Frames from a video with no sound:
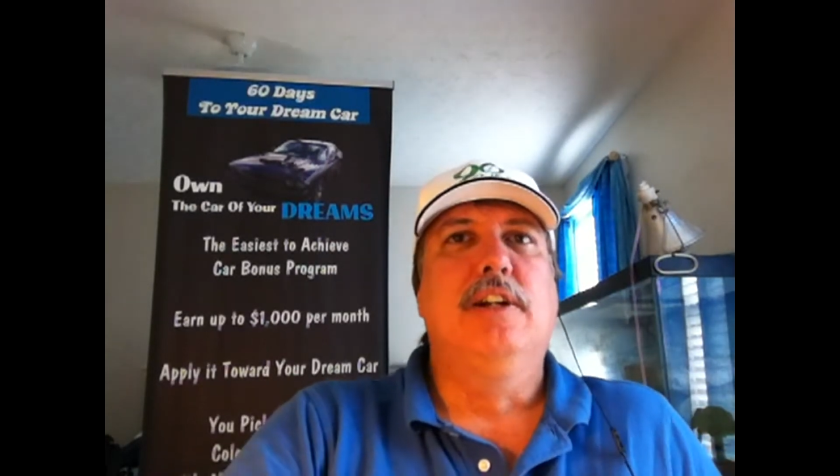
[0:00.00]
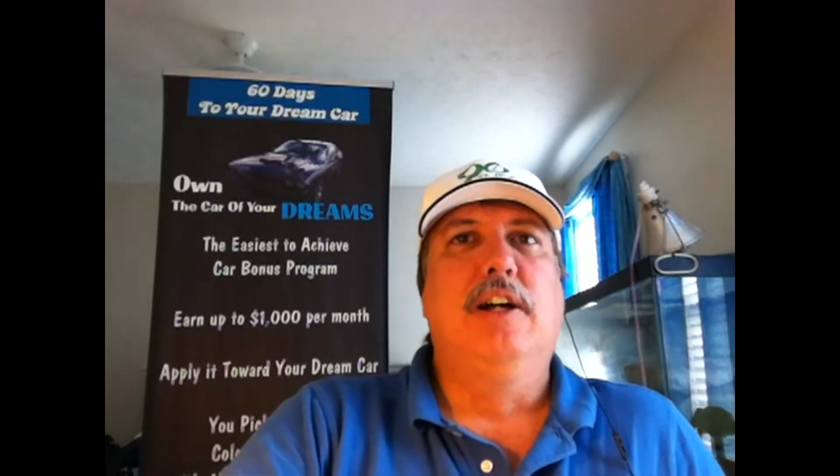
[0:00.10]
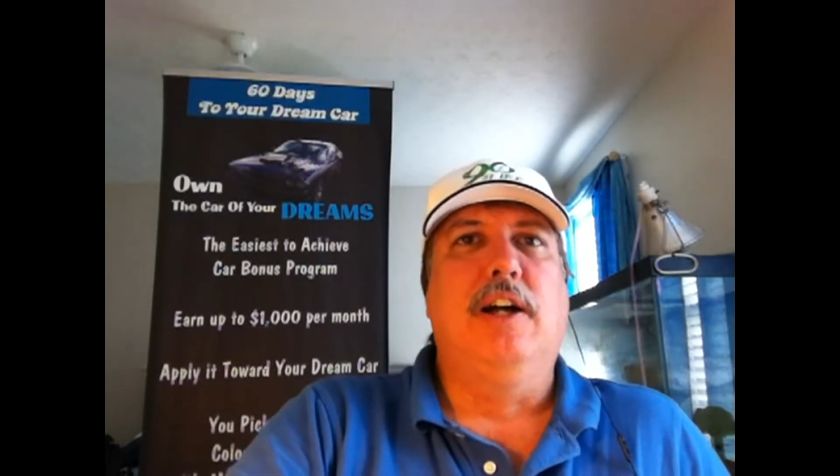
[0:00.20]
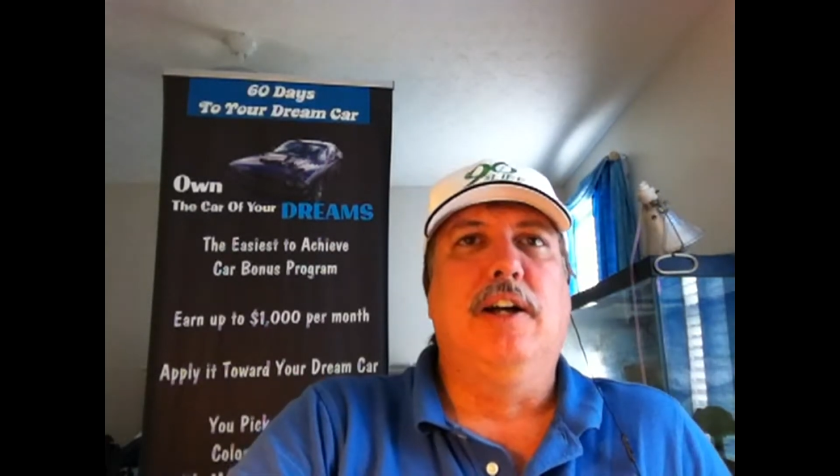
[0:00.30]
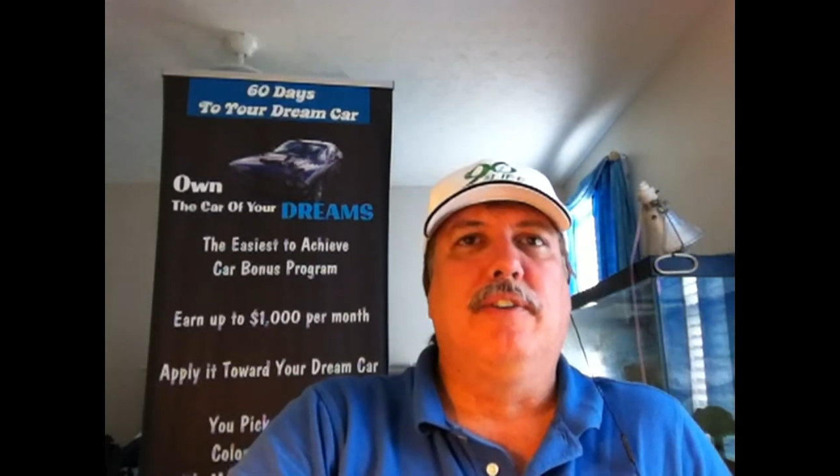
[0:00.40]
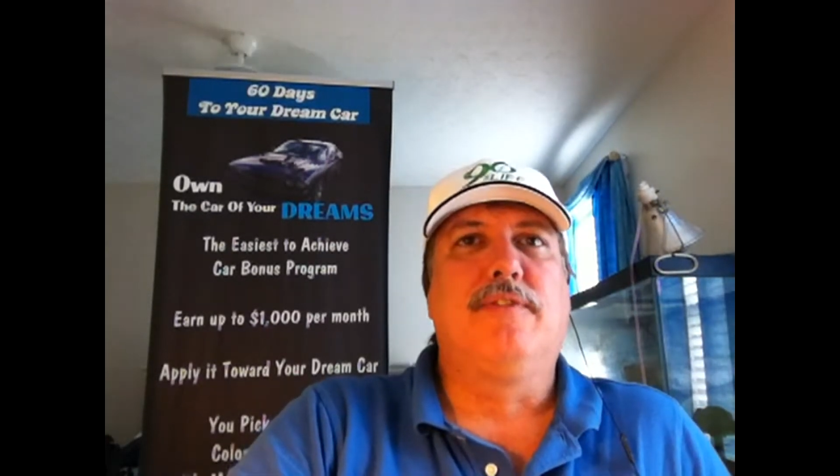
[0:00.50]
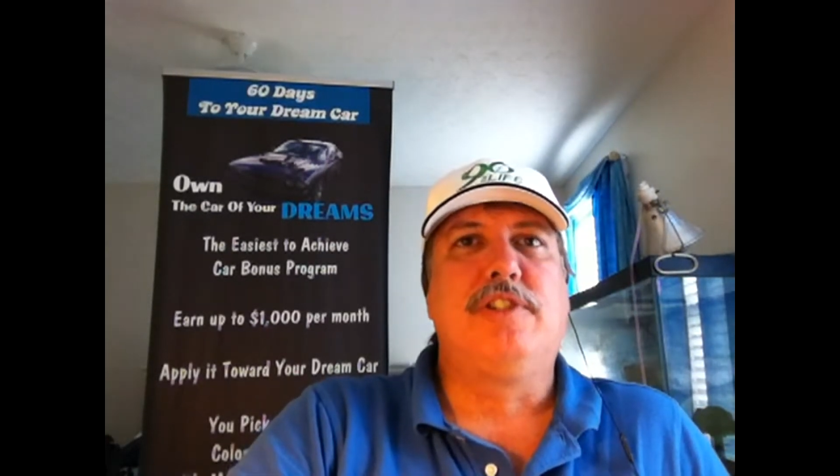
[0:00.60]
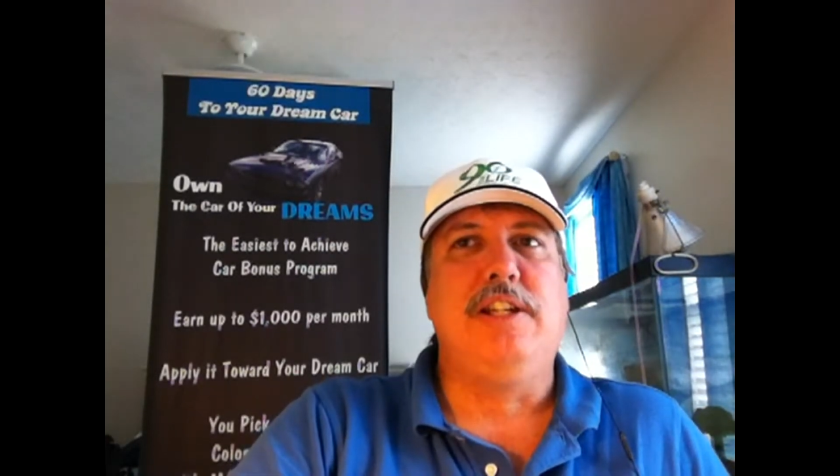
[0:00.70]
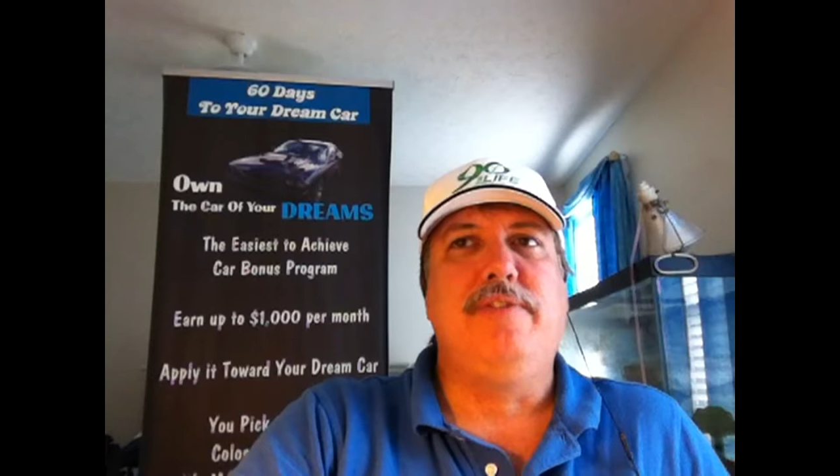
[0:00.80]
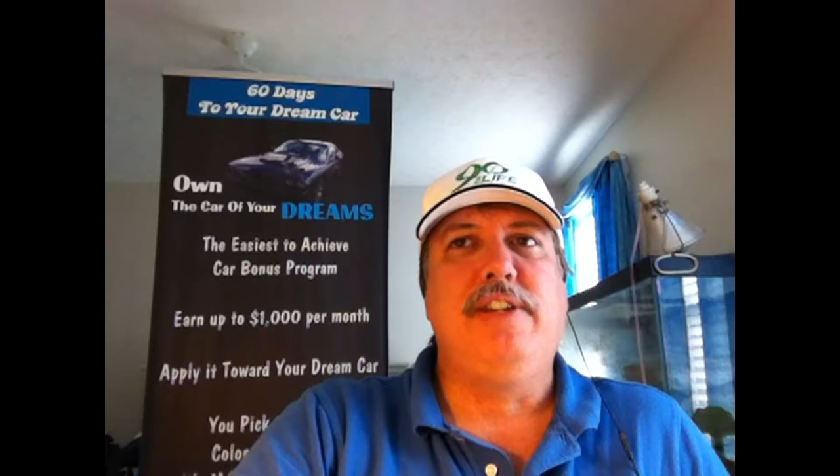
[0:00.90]

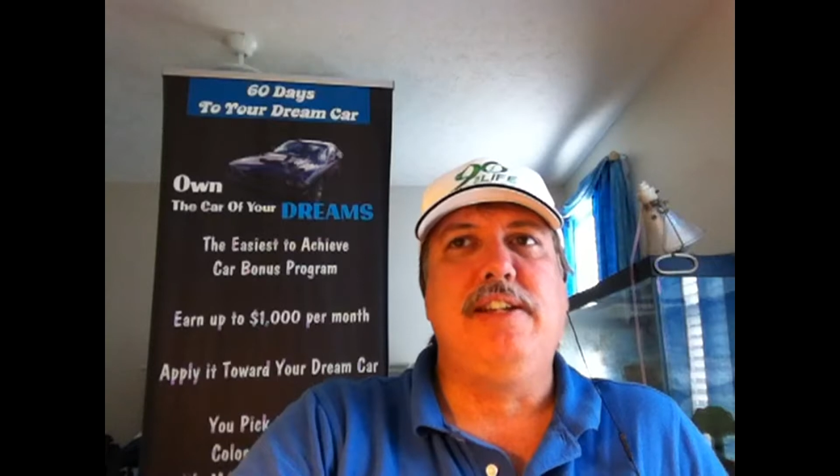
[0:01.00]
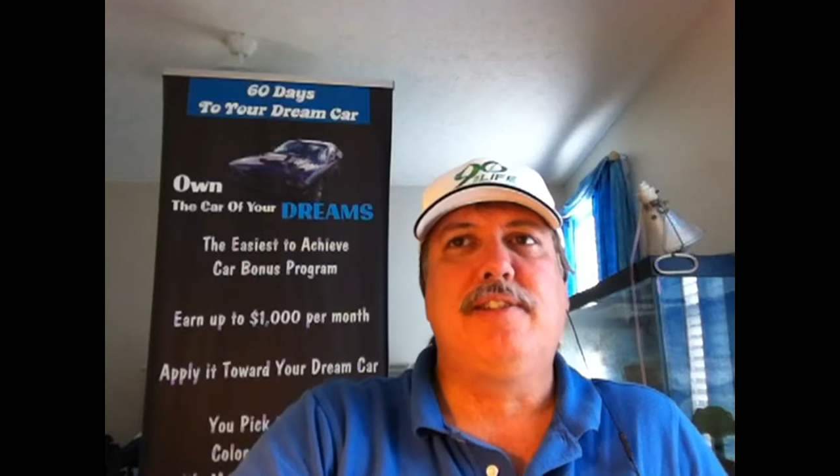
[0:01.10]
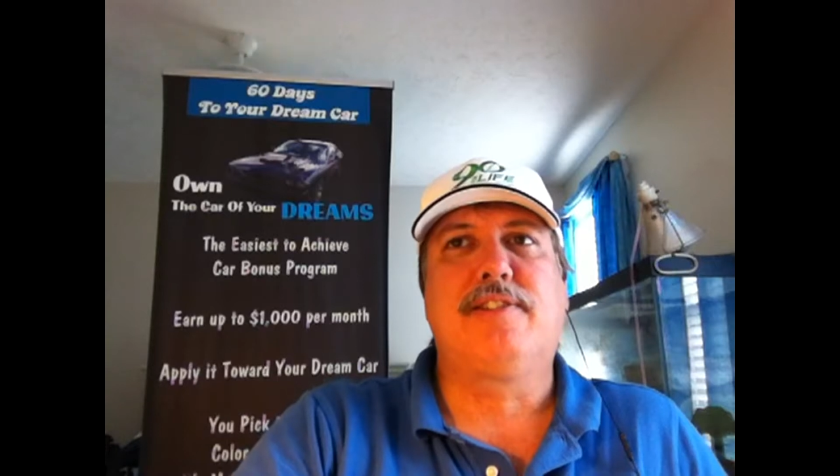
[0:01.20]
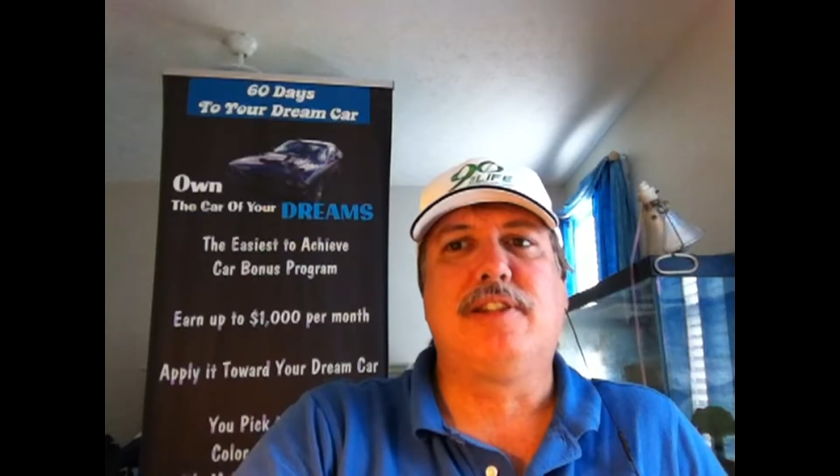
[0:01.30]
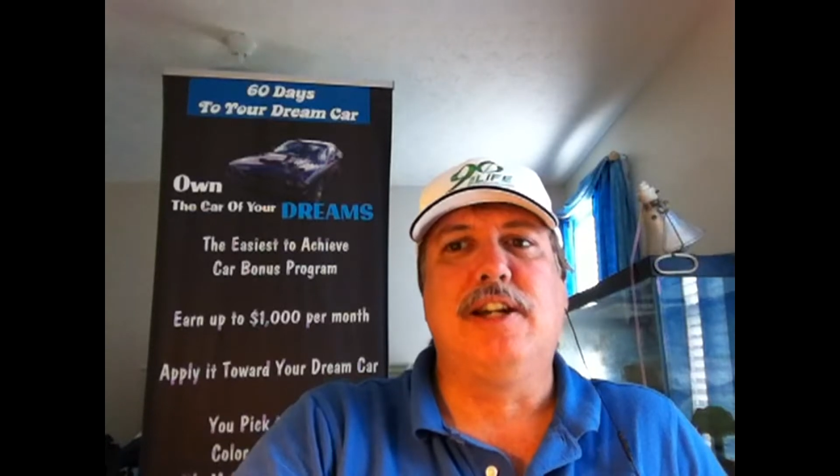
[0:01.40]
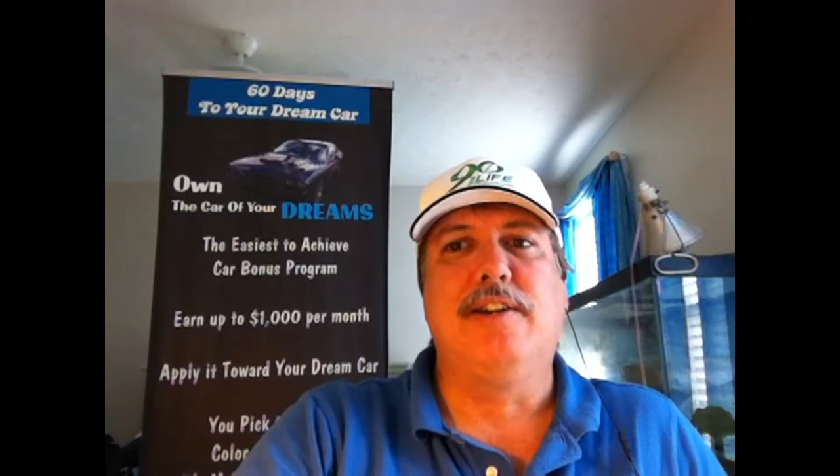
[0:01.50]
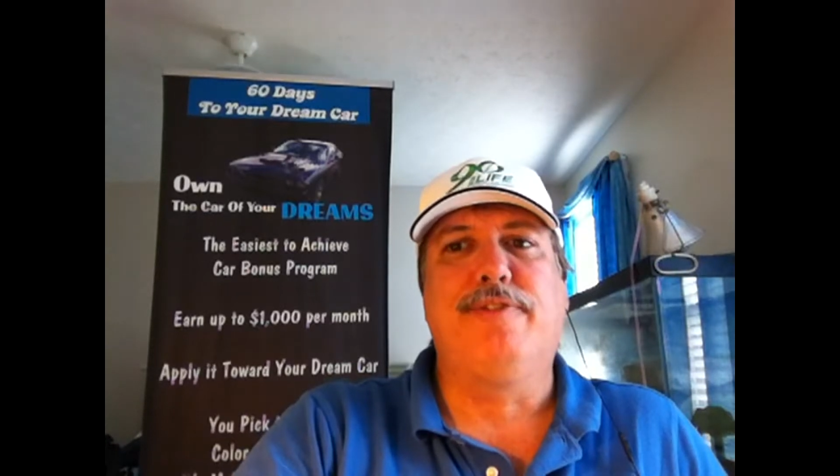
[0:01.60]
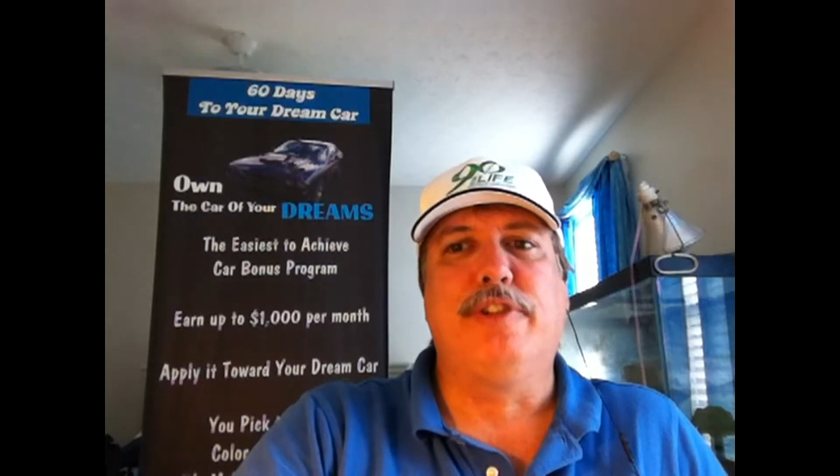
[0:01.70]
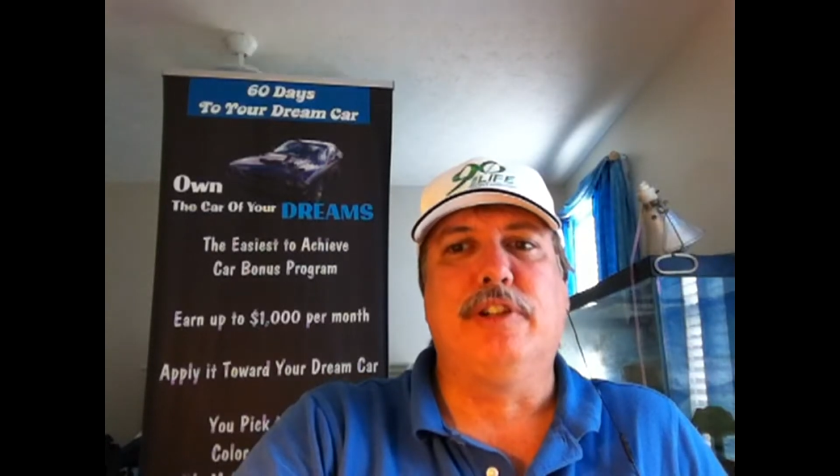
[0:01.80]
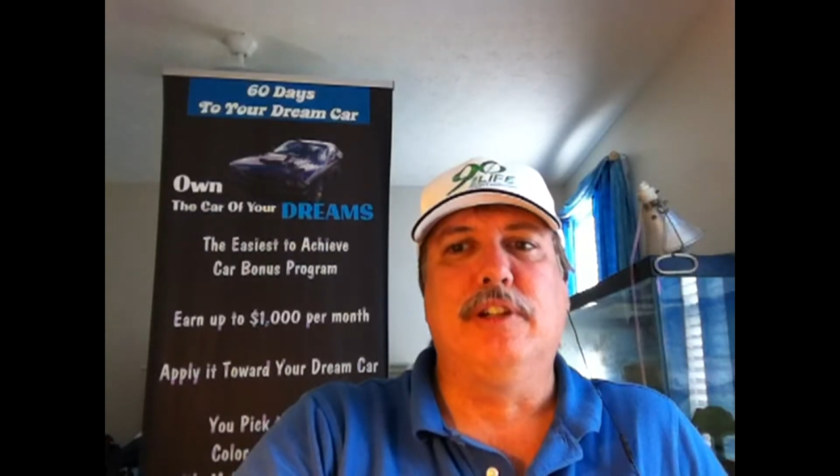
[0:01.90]
TV
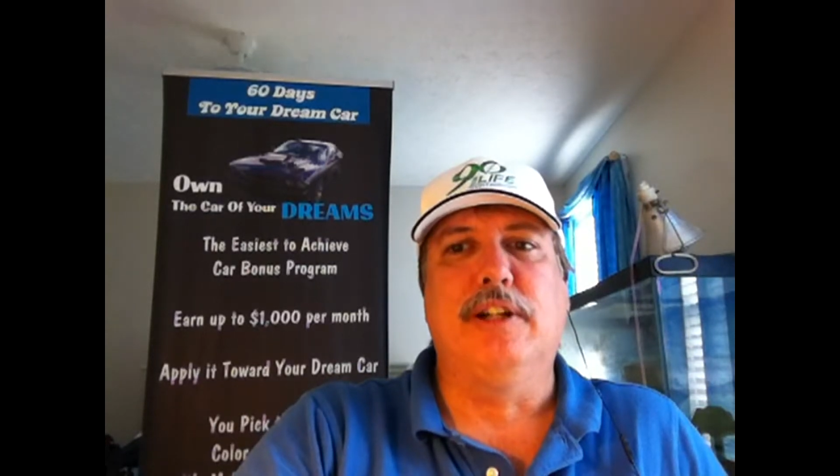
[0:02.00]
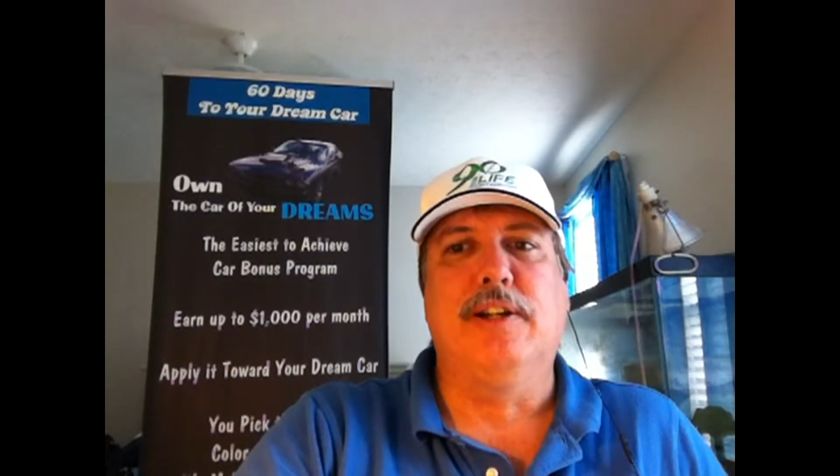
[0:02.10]
stuff, and